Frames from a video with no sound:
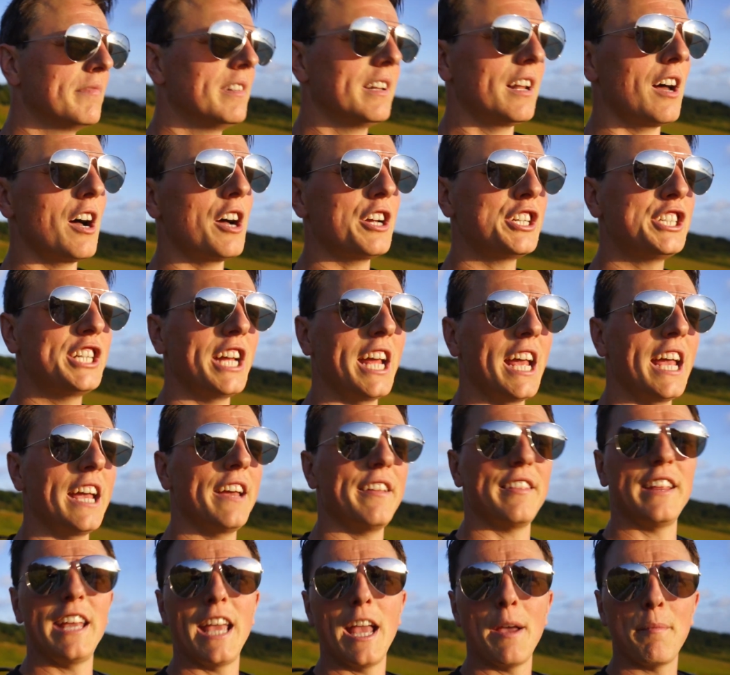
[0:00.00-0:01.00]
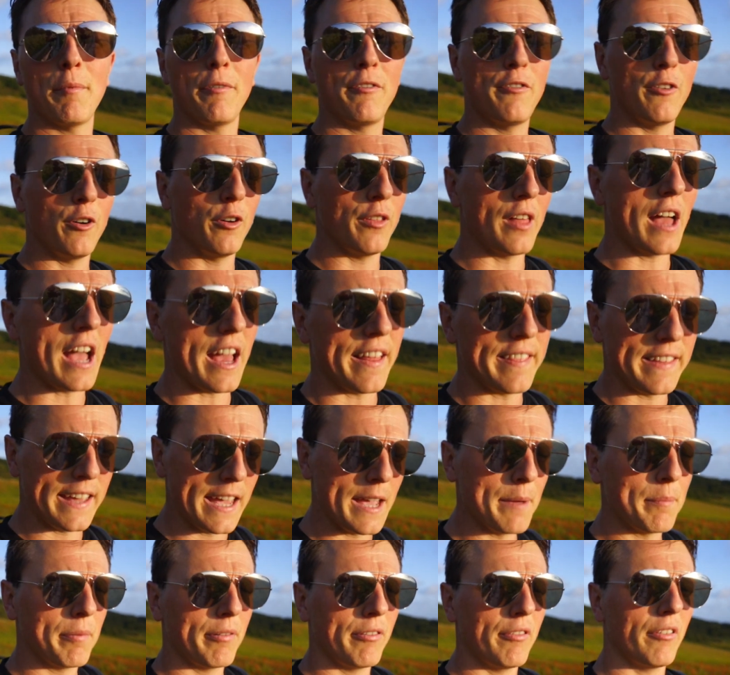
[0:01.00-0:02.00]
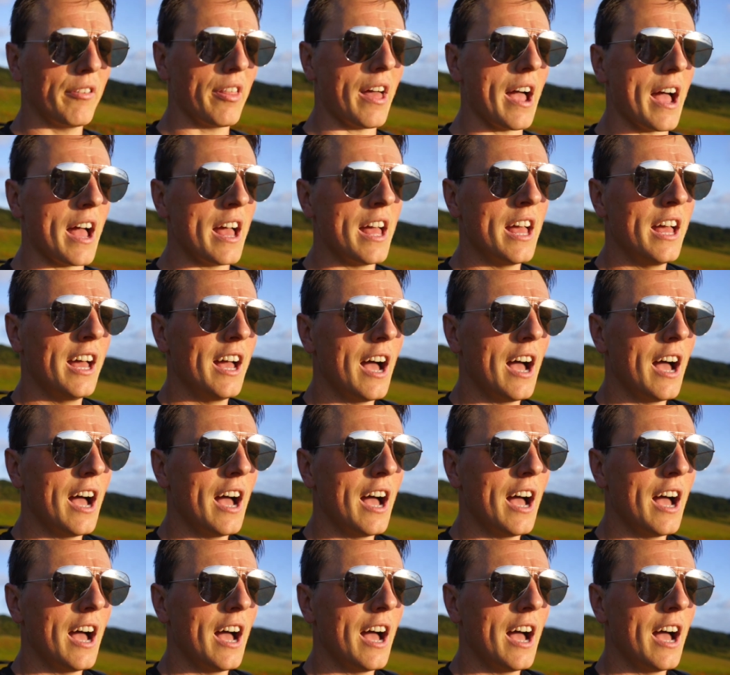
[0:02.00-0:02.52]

last year and the year before that and the year before that,